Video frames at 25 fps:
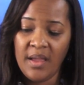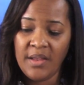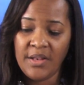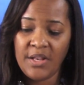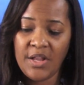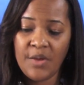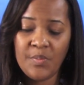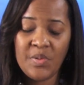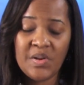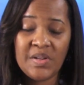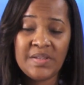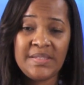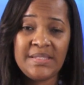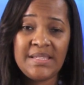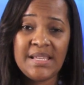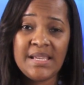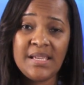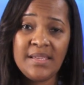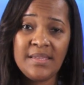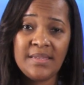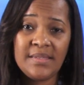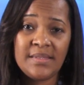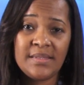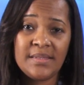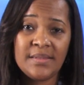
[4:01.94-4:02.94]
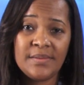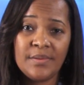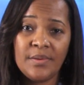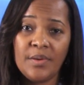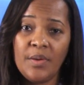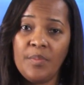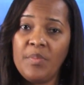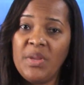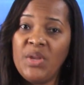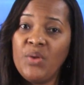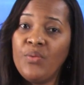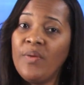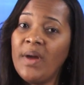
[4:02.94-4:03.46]
Number 6,
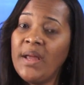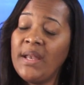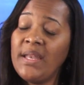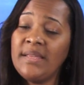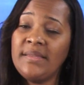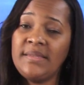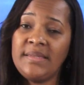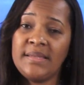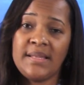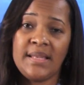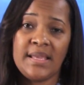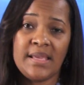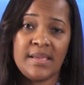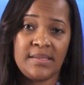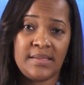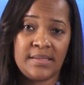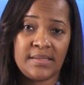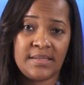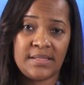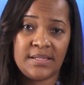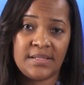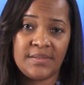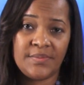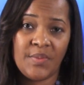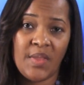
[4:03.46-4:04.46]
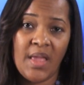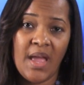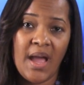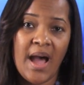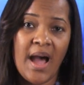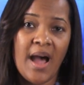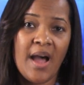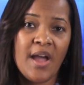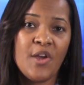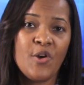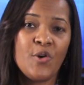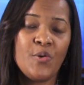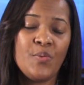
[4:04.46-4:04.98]
be ready to list.
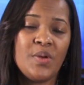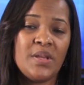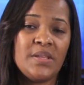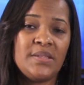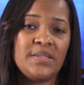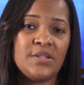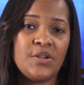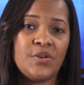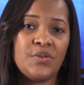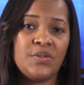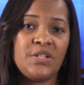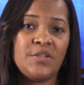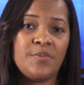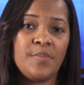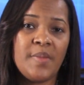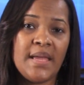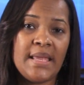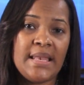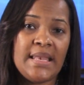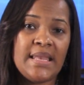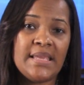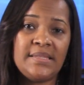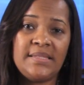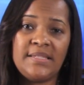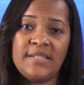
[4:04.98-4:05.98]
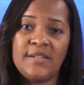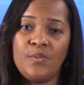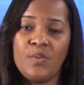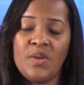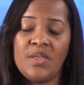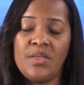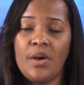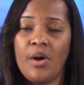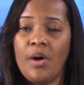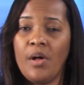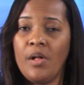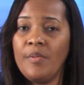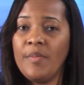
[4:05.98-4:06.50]
I always go to my listing
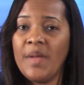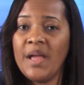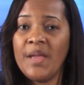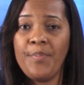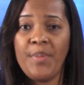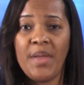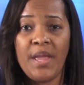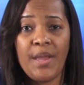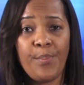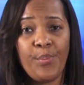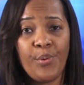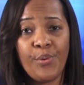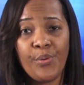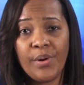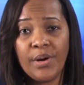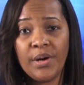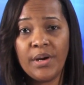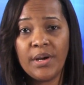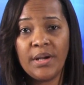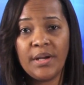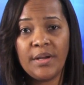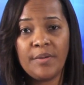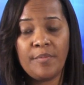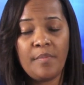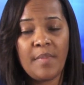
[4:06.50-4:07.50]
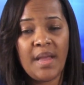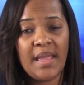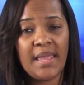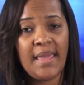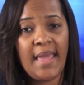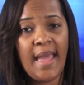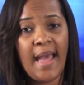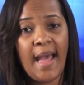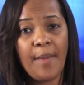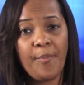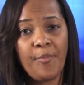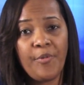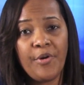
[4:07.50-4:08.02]
with all my paperwork, my
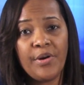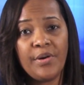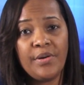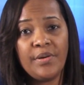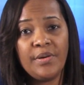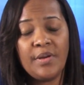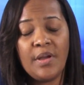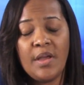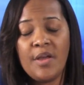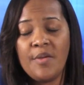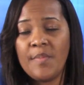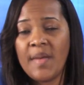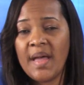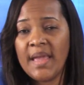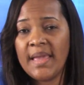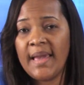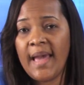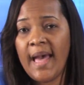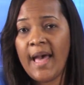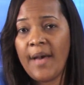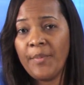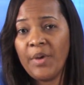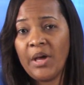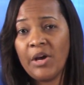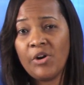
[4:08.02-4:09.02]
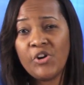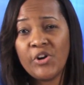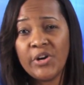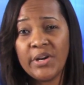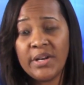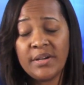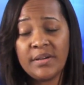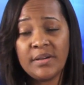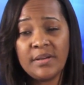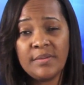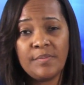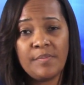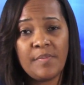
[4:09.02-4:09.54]
camera, my
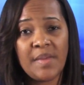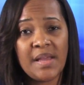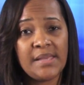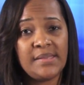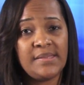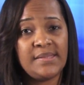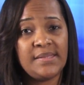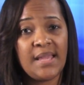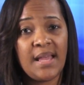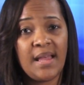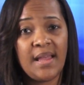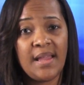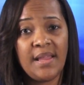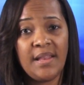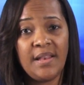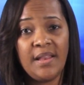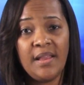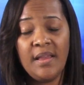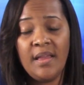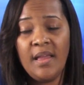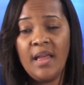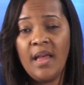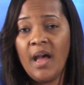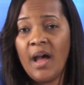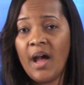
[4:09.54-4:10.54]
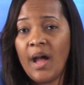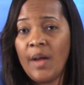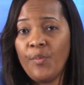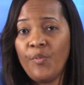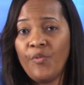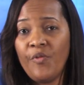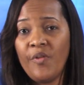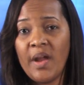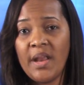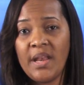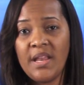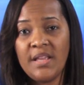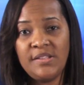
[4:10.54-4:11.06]
camcorder, my sign. I'm
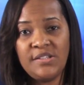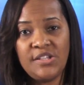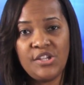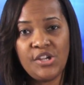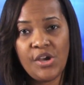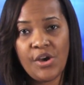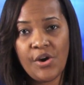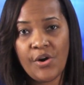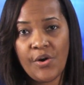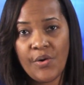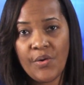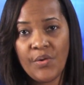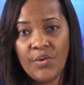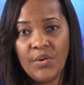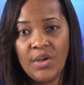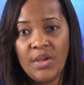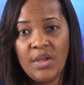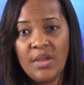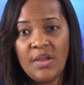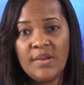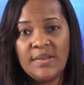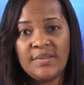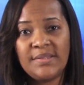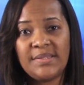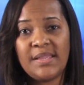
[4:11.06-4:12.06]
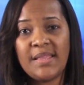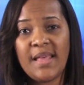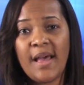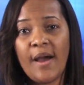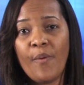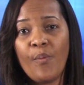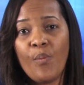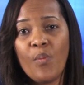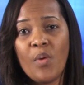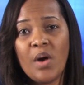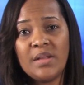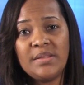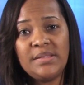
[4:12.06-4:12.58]
ready to go, so
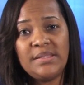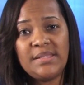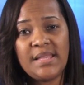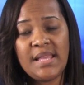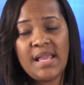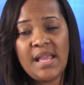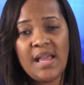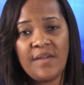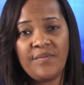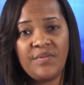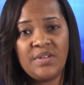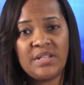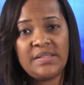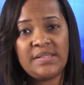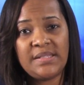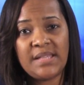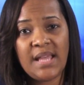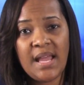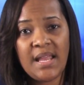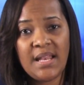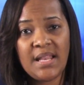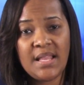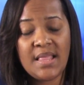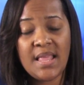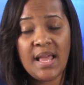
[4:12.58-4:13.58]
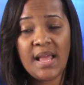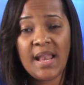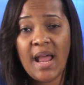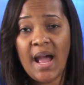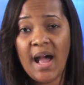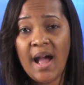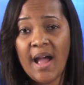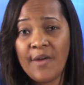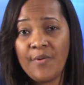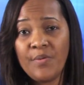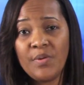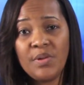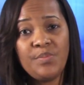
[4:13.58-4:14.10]
that once they have decided that
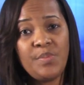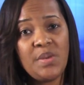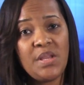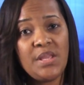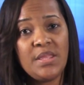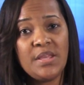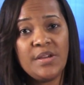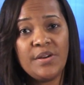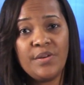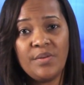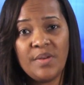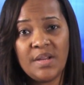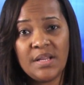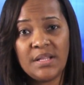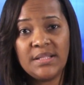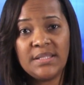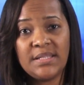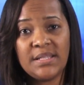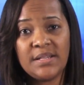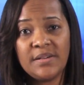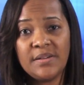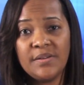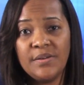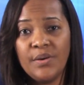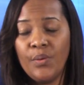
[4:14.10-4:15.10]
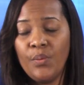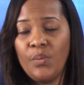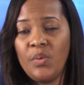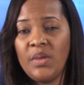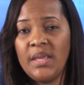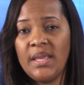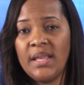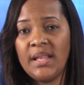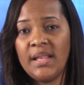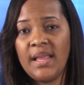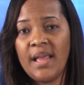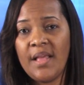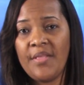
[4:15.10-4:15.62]
I will be their realtor, we
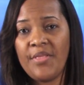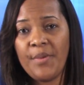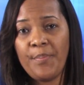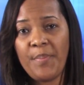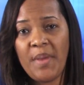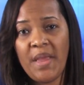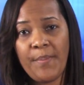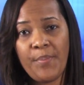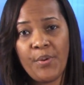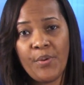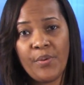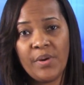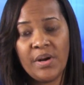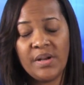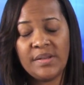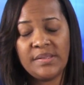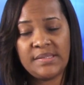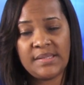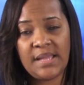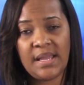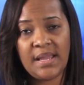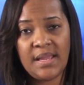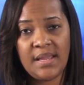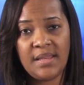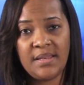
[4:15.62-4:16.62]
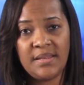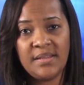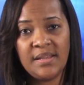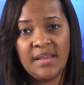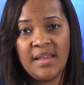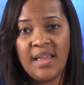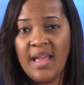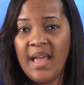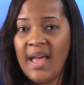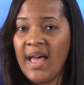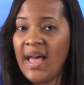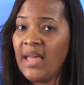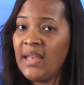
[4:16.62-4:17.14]
can get the paperwork signed,
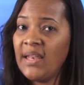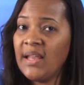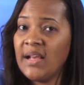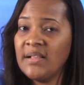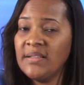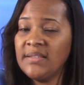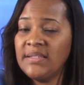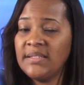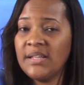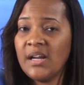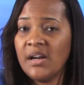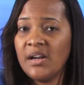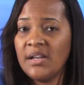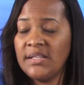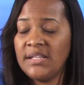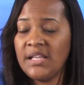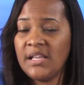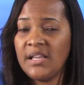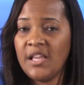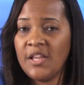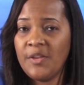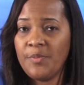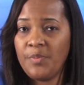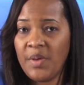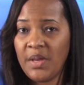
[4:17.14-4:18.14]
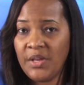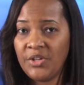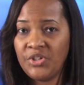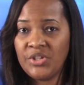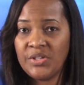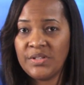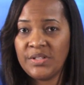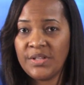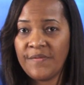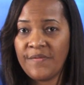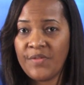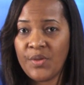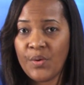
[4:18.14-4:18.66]
and I'll start taking
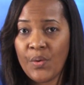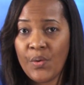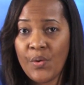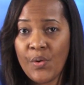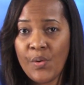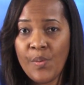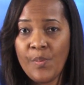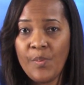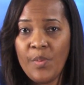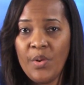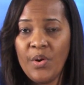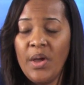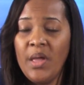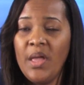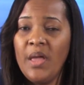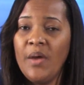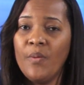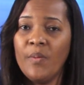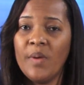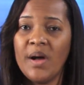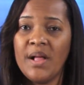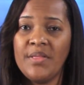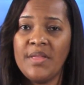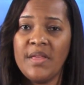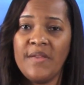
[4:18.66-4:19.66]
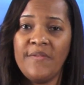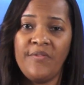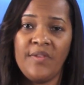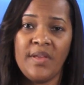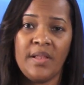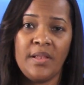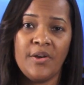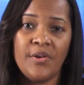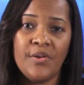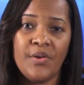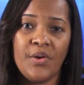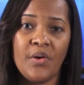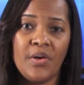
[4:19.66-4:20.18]
pictures of the home while they
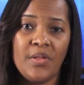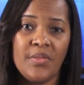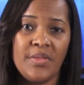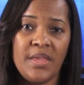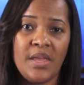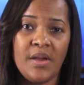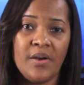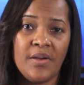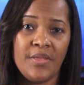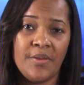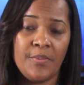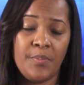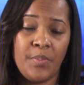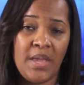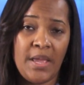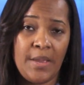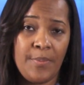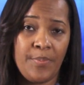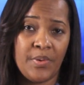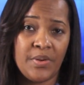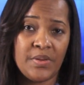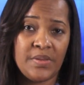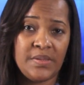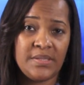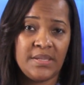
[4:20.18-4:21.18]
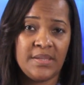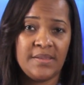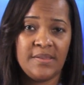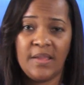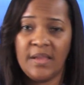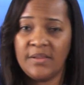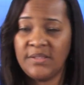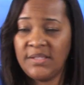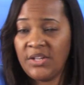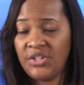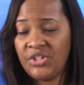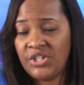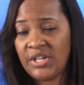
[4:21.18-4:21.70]
fill out all the other papers,
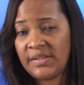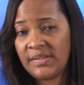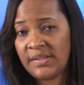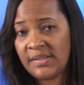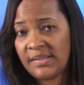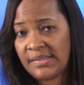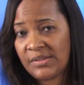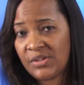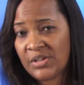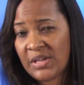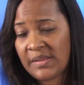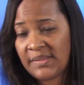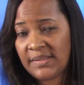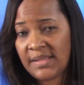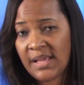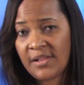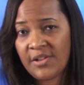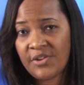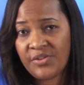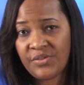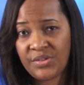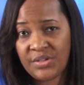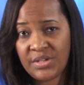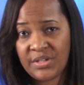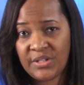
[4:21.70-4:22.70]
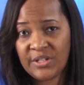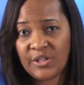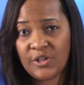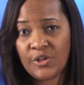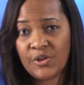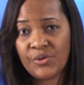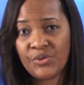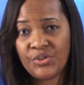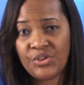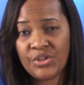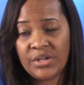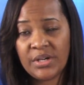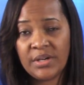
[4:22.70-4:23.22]
such as the seller's
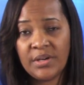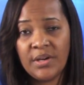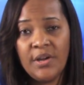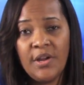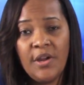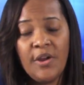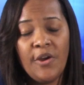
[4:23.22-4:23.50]
disclosure.